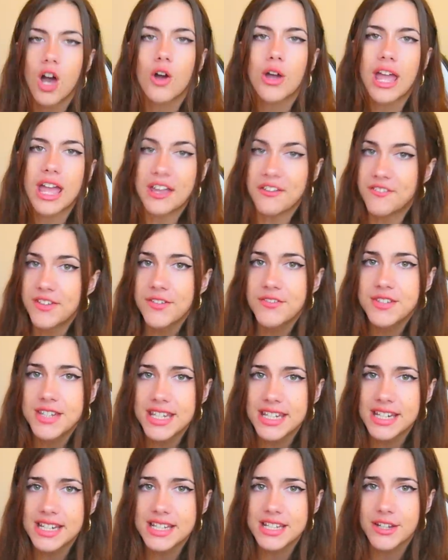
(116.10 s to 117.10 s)
Okay,
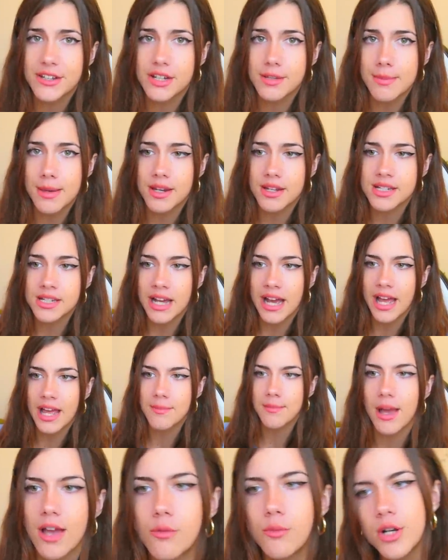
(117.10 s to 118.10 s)
fifteen is a good amount of
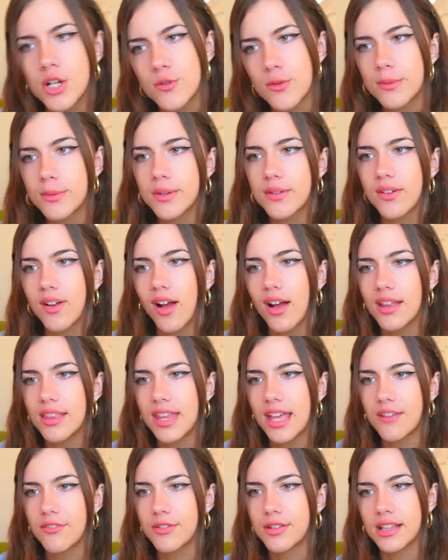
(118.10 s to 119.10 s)
time. I wish we would have gotten
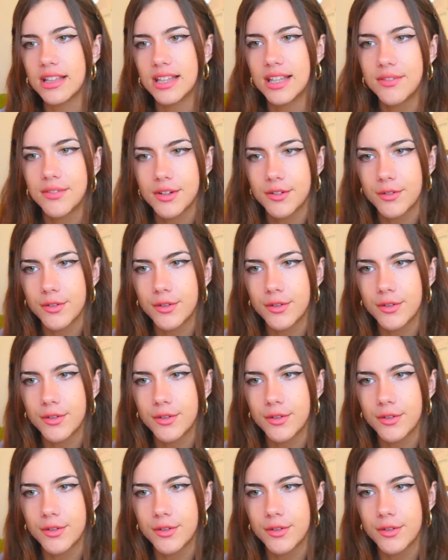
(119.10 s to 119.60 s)
that for the living